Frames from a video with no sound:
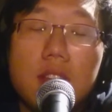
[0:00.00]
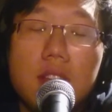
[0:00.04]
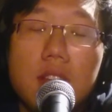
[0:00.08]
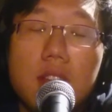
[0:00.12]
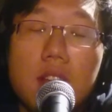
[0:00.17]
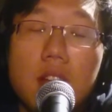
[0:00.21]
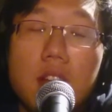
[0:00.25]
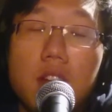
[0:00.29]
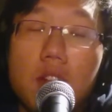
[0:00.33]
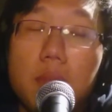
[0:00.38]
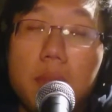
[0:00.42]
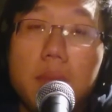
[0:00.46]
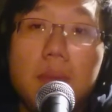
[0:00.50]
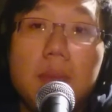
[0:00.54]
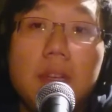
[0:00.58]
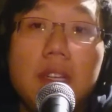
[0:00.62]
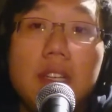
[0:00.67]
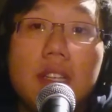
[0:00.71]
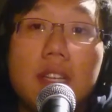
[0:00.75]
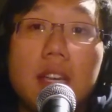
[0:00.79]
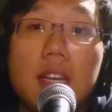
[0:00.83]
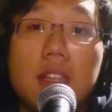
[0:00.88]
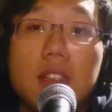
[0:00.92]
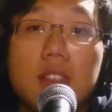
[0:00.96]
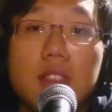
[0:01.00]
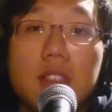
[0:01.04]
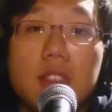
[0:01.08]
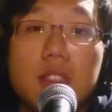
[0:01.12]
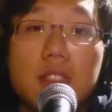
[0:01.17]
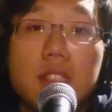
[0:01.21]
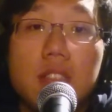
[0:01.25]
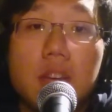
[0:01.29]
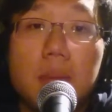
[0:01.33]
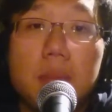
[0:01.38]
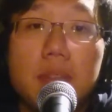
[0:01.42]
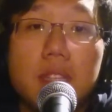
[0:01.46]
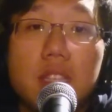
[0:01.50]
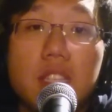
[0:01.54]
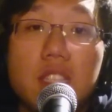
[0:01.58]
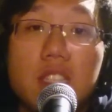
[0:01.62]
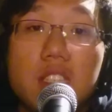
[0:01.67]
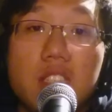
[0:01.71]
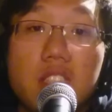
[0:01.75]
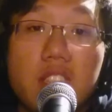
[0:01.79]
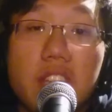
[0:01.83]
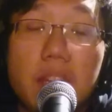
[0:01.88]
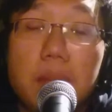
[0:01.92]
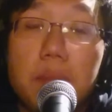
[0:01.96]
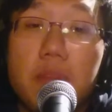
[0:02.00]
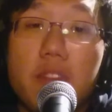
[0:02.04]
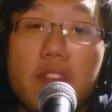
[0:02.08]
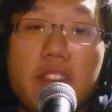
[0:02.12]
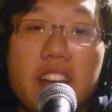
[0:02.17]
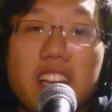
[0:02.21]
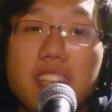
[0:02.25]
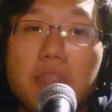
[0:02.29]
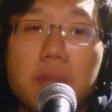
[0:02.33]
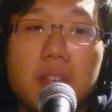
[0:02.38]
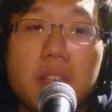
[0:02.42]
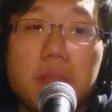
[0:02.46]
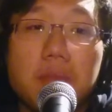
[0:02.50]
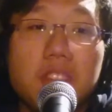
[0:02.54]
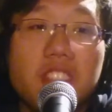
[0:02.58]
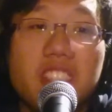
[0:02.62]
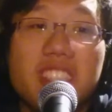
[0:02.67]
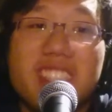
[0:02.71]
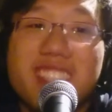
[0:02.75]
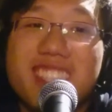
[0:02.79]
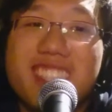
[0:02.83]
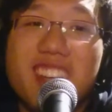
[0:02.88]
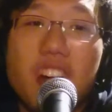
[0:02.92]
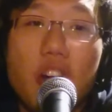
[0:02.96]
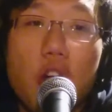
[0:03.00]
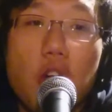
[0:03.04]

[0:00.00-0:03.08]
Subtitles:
Her intelligence and ability to improvise becomes just